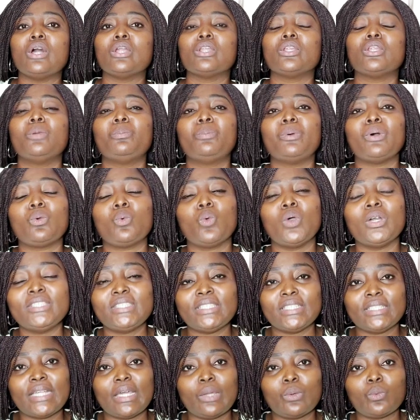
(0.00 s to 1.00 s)
No, but one
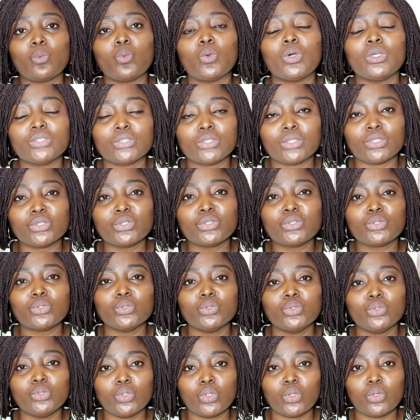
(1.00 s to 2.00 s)
thing I want us to
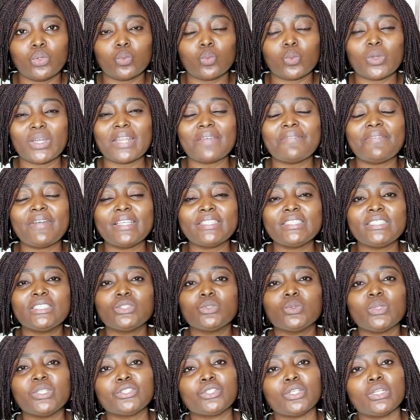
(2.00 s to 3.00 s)
know, whatever
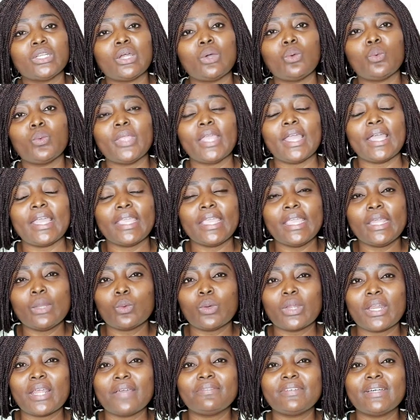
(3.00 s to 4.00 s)
situation that we are in,
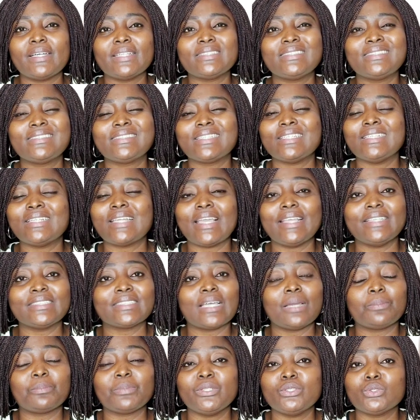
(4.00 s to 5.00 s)
whatever thing that is
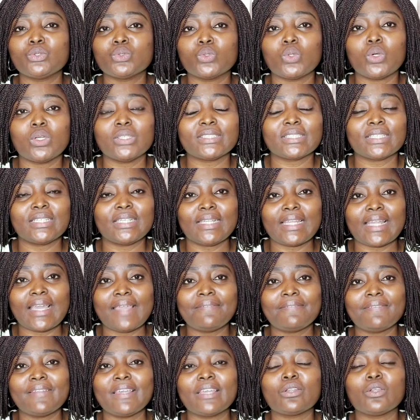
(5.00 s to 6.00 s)
happening to us in
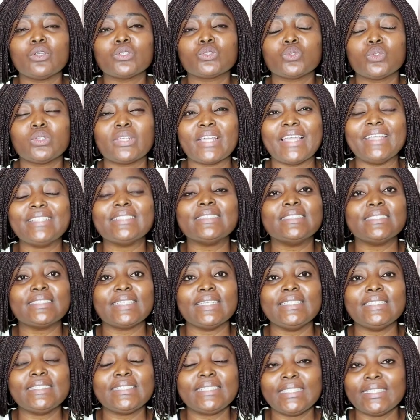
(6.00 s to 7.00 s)
life, let us know that it is
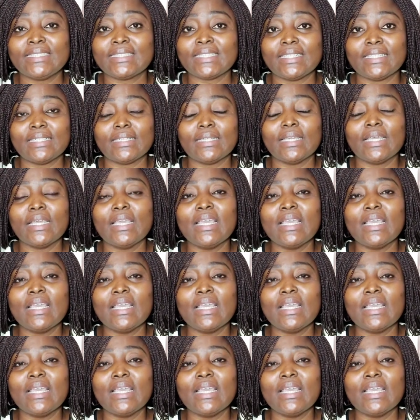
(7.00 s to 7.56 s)
a season.